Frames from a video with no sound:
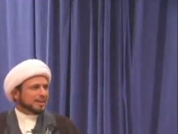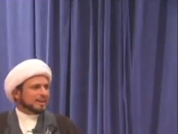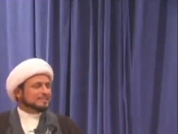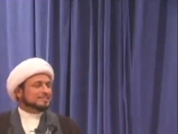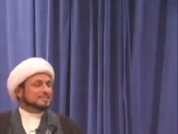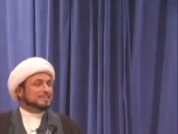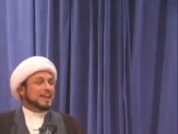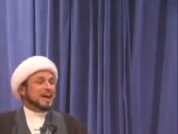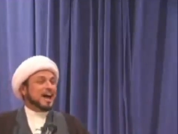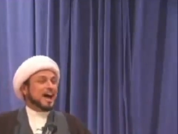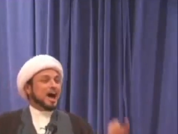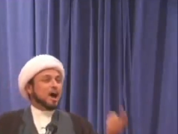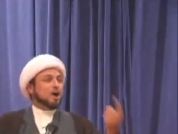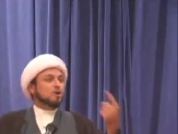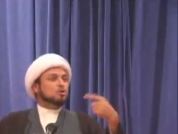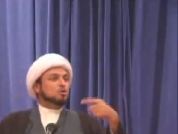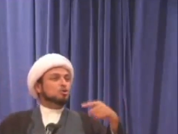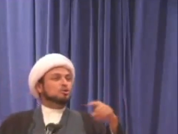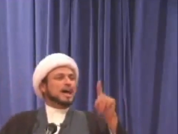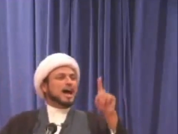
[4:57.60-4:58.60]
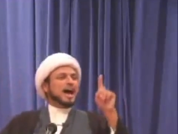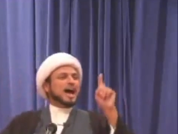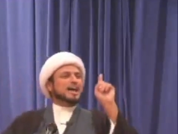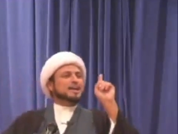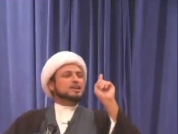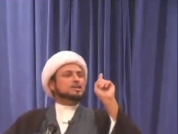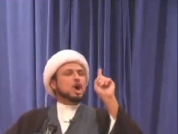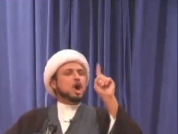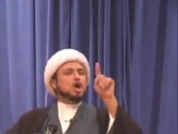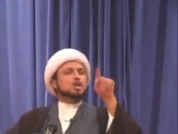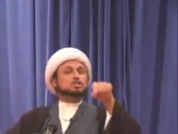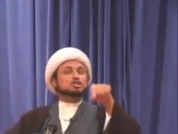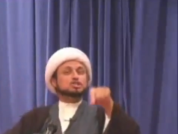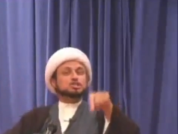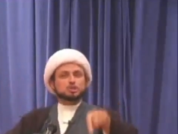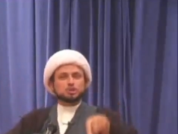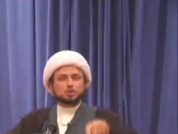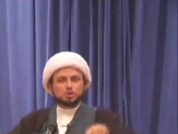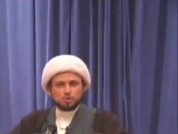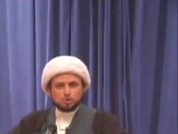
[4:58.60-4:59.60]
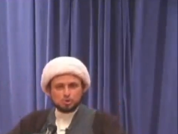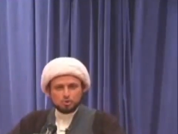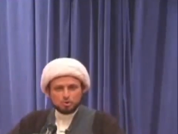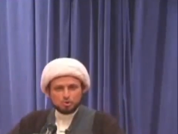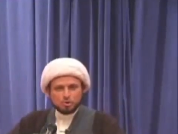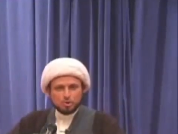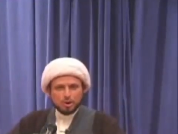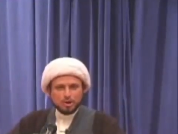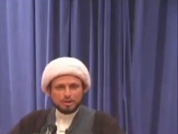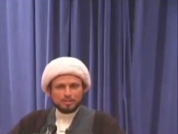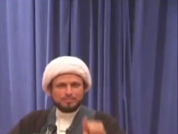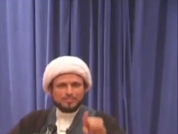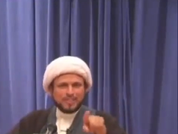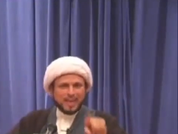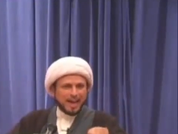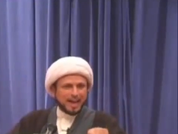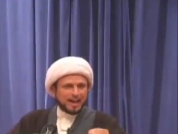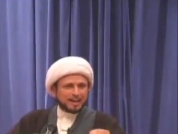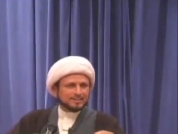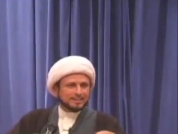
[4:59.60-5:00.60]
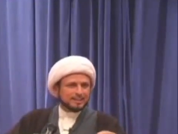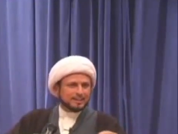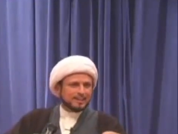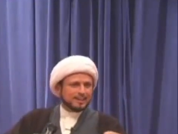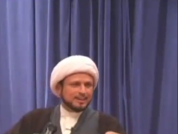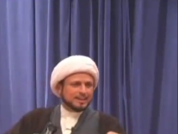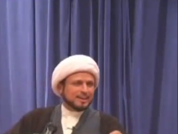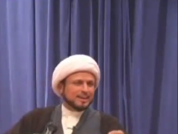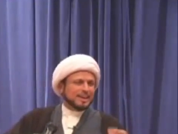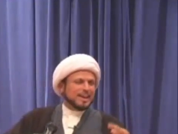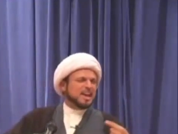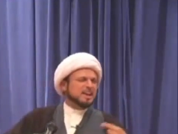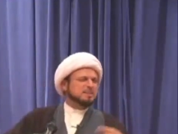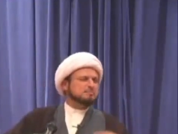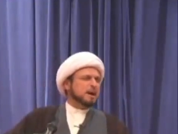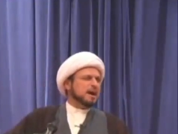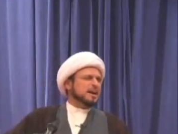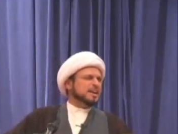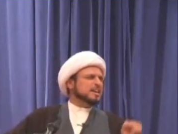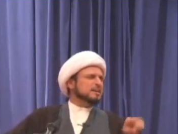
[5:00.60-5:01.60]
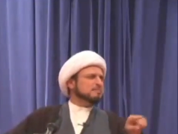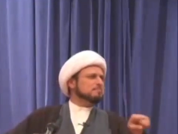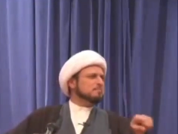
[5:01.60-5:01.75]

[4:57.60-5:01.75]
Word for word: He said, how could I not do that and my